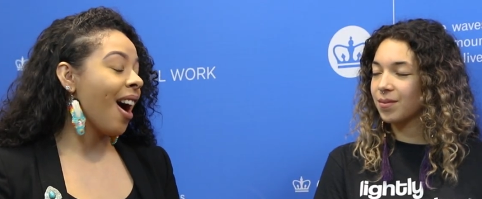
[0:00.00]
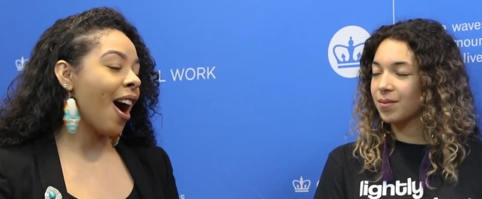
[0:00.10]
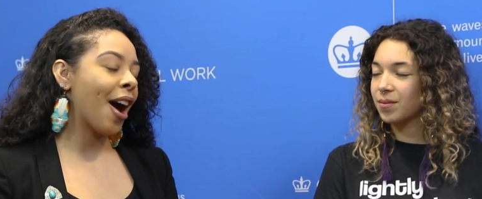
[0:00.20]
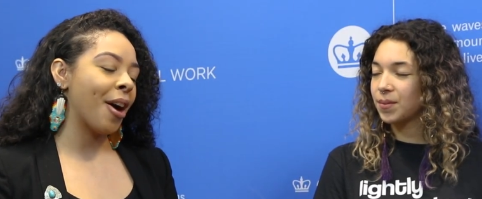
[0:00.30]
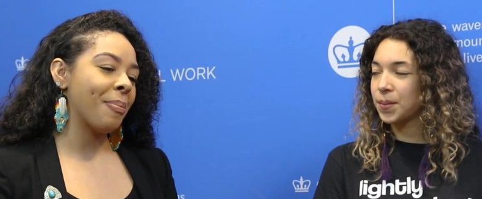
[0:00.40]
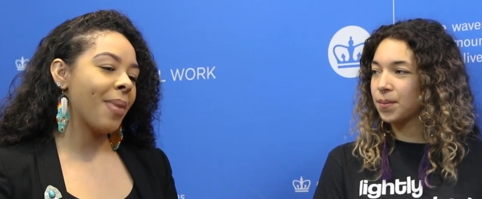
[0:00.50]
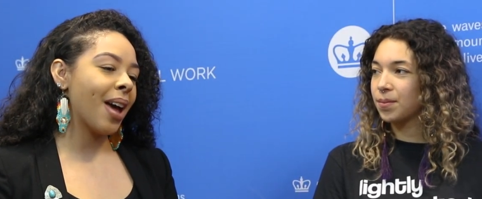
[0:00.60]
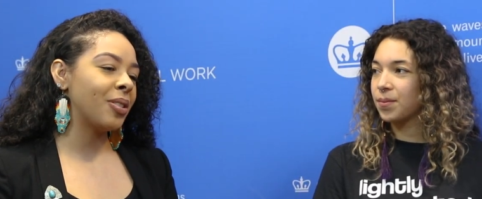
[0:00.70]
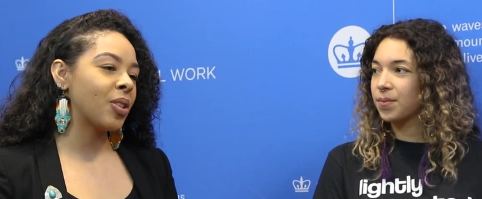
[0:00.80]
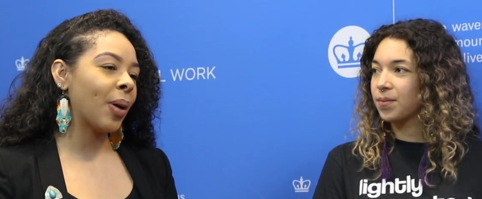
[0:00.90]
Speaker 1: Um,
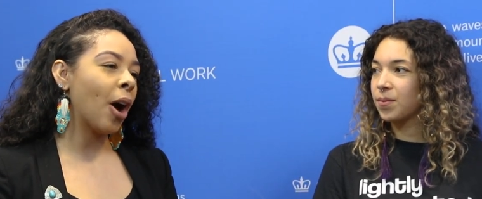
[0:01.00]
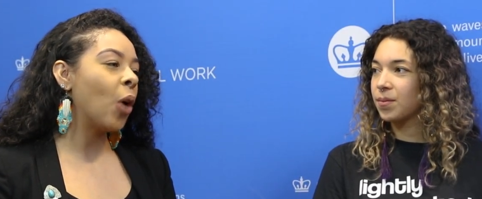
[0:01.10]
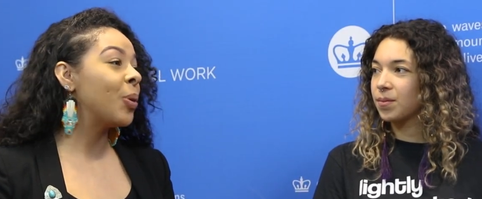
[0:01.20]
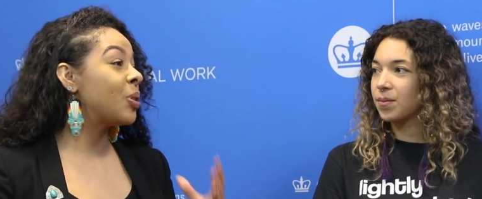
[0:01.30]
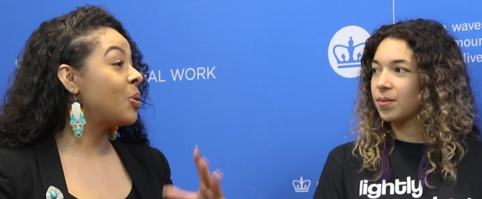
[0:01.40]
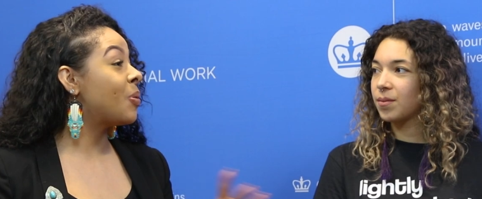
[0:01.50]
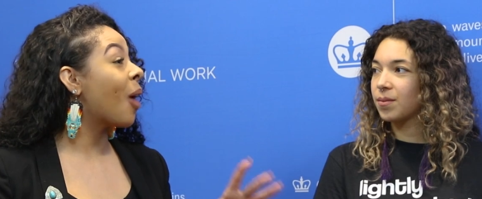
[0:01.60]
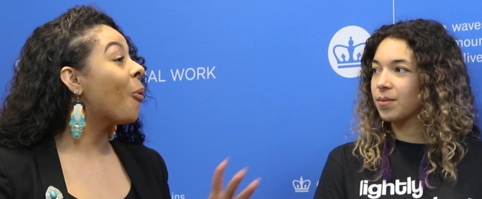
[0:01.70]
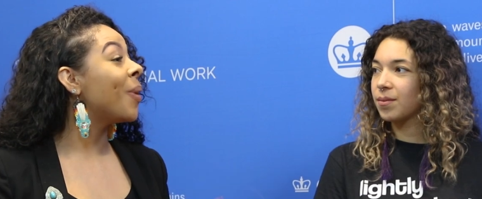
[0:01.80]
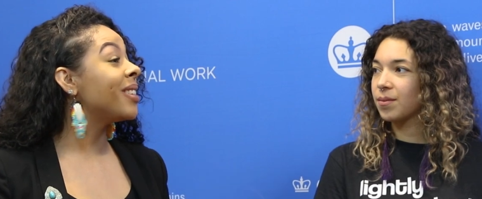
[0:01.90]
and so I always knew
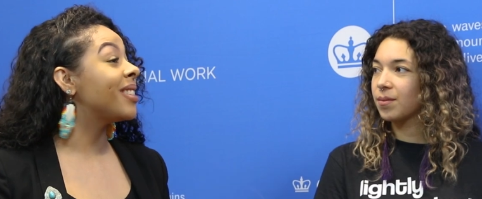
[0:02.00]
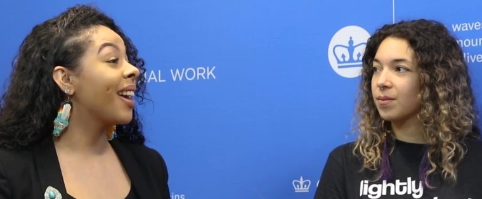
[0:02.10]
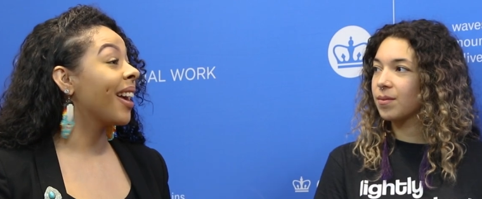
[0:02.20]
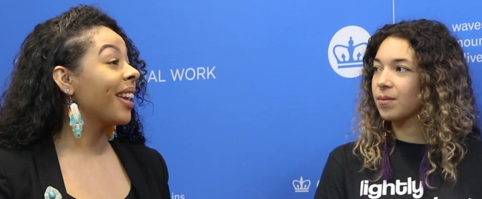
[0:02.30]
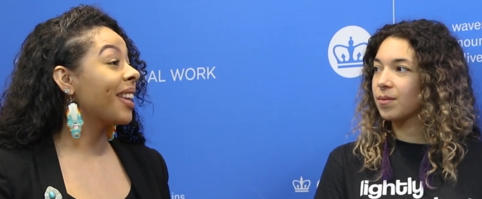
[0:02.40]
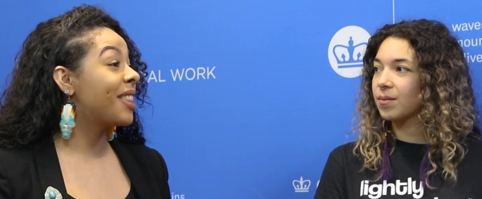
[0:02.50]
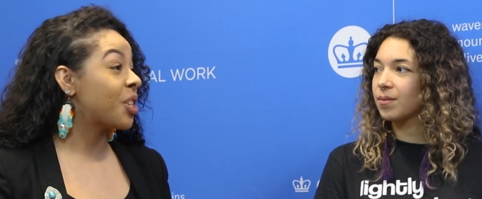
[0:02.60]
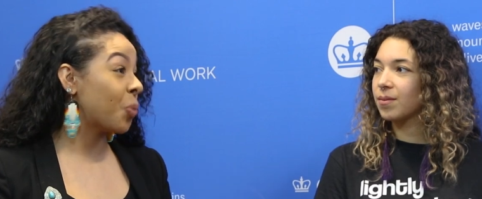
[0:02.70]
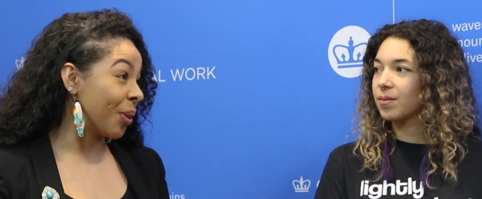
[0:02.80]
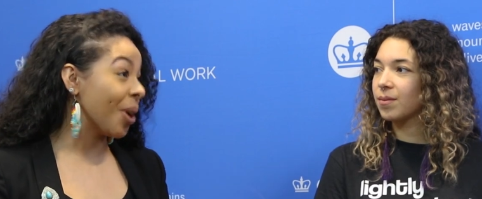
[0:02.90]
that one day
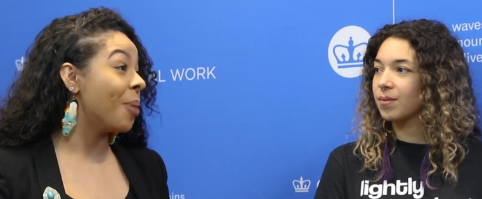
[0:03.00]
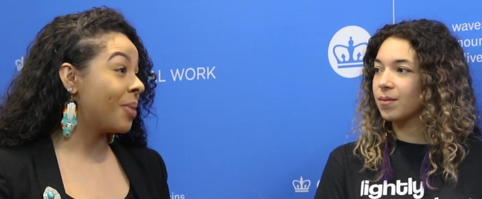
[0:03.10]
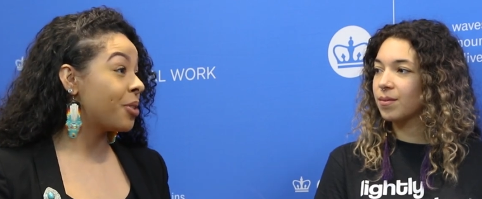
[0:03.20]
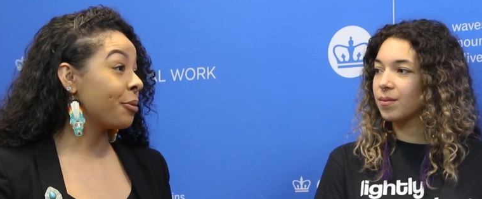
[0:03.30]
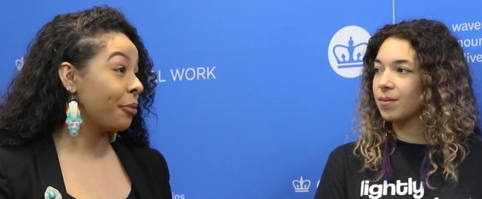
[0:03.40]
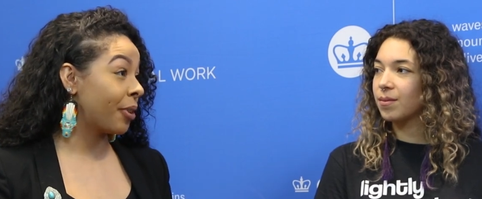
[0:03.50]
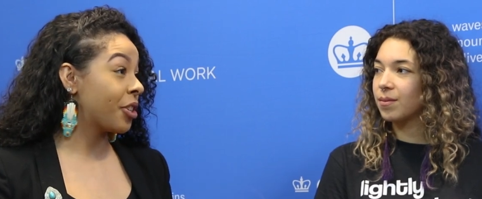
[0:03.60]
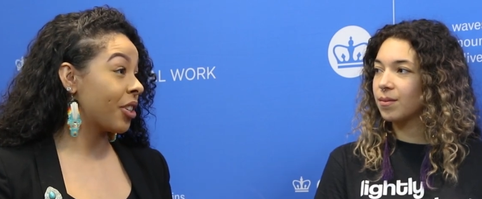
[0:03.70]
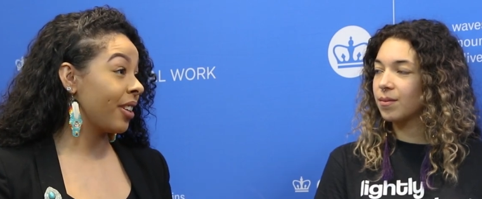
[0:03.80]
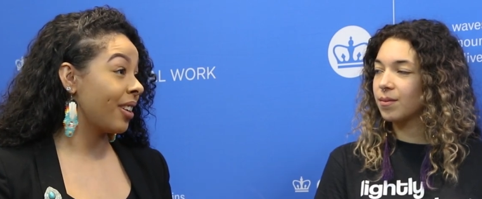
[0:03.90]
this would come into
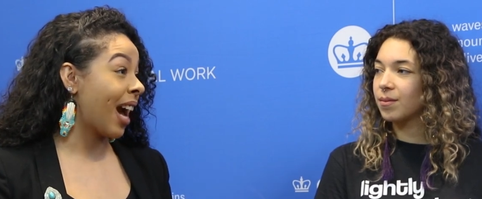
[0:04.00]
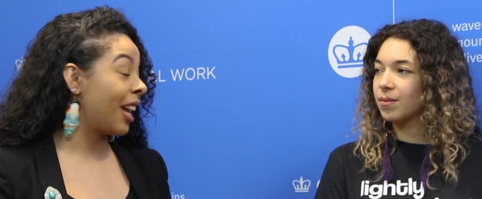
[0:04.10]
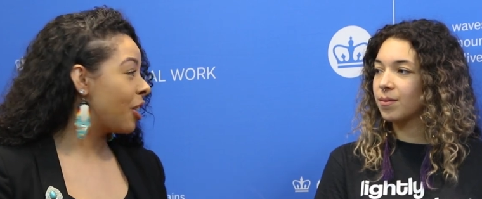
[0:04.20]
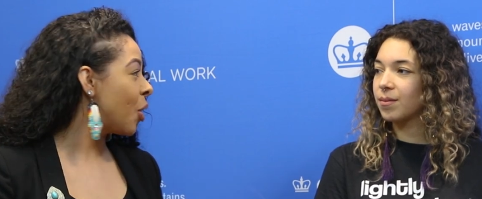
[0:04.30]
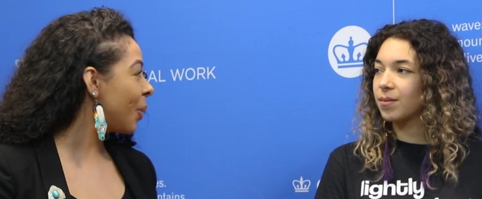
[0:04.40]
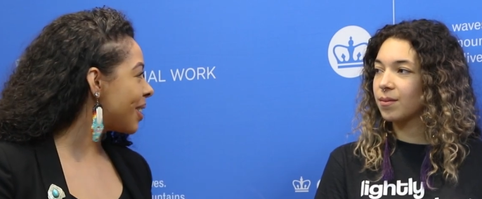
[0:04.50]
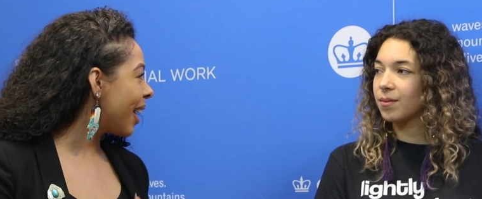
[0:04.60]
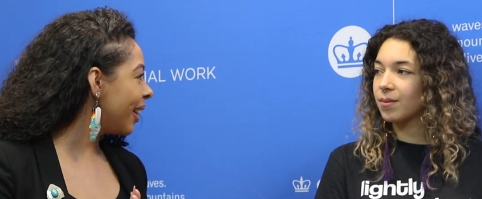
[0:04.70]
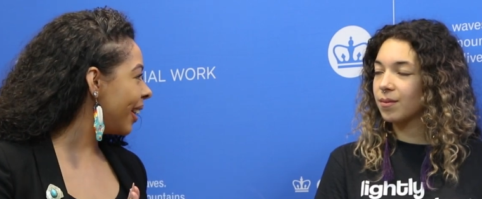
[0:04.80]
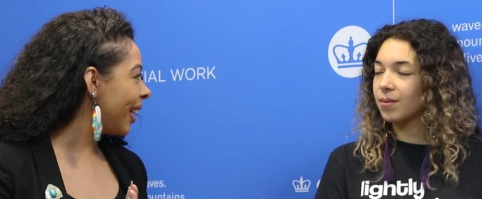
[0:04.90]
fruition. Mm-hmm. I didn't know
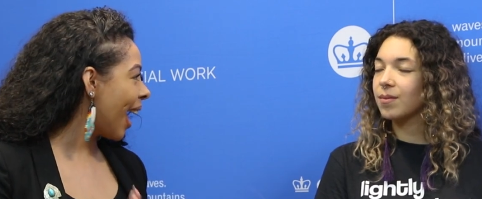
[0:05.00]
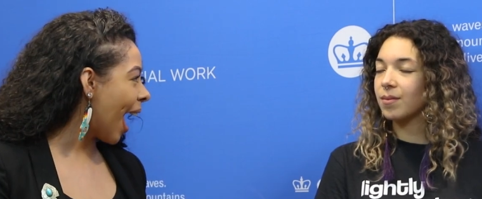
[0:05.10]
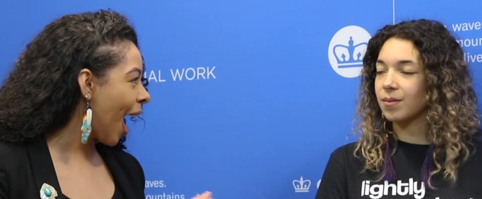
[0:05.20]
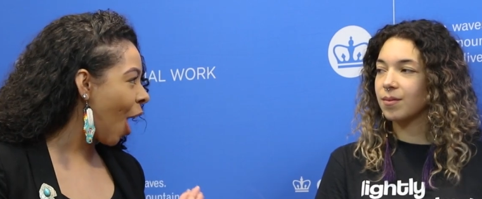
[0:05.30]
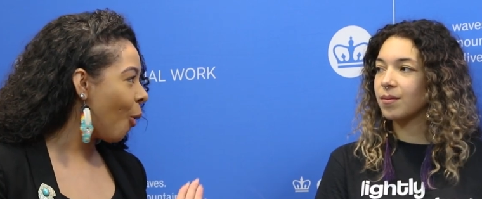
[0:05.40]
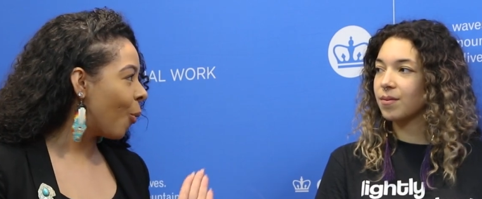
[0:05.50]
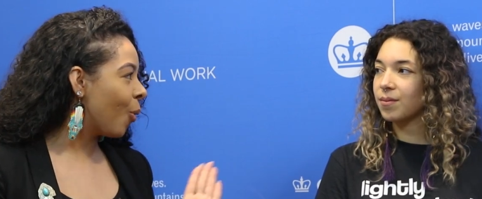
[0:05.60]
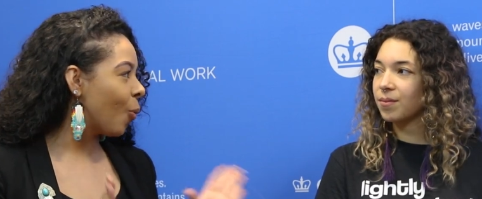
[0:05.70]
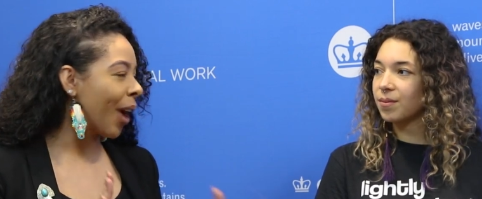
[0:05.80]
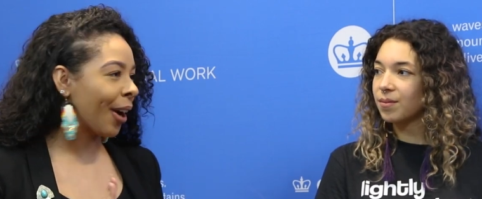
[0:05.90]
exactly how,
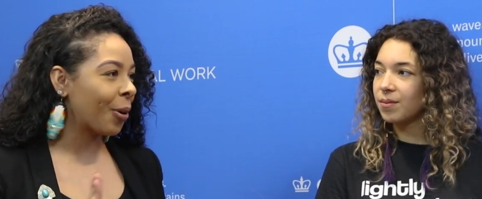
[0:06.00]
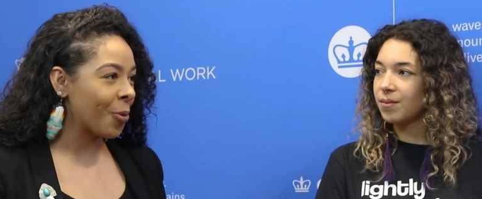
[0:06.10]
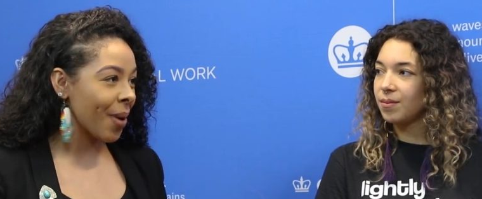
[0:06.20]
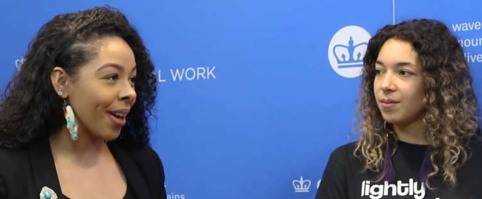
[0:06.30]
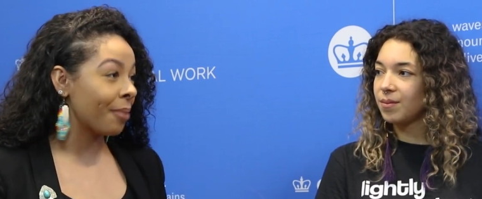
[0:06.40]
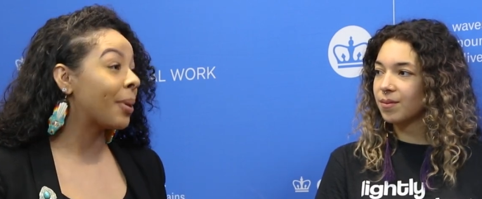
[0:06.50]
where, or when,